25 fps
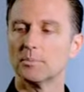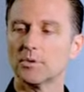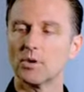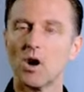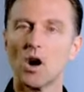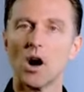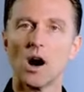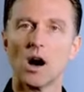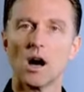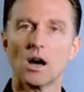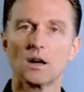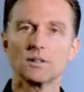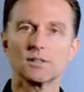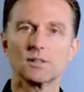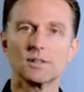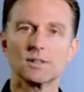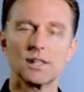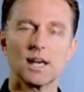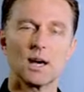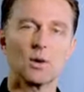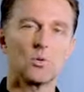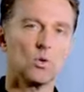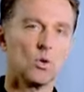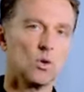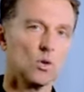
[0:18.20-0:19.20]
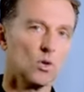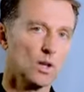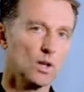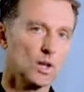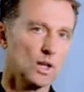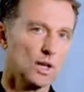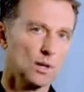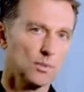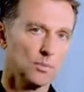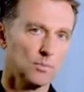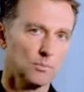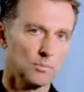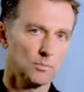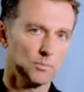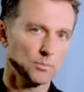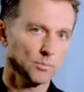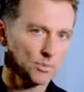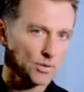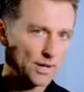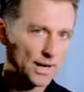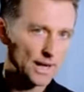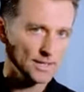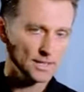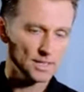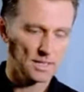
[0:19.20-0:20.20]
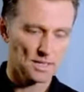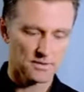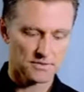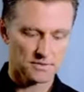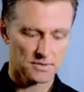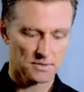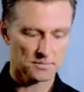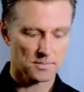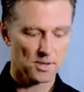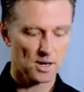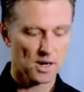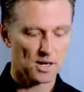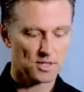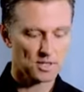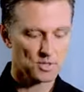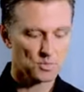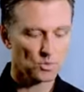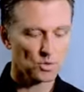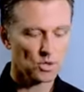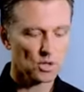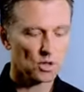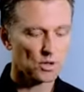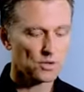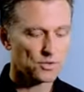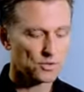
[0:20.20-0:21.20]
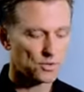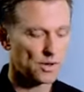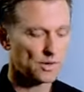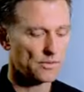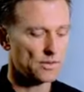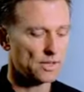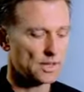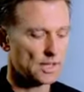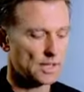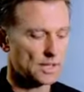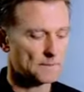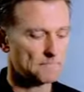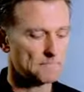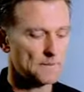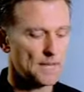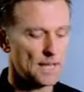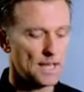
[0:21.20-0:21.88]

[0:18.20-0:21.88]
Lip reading: prongs that will press in different parts. We'll go through everything.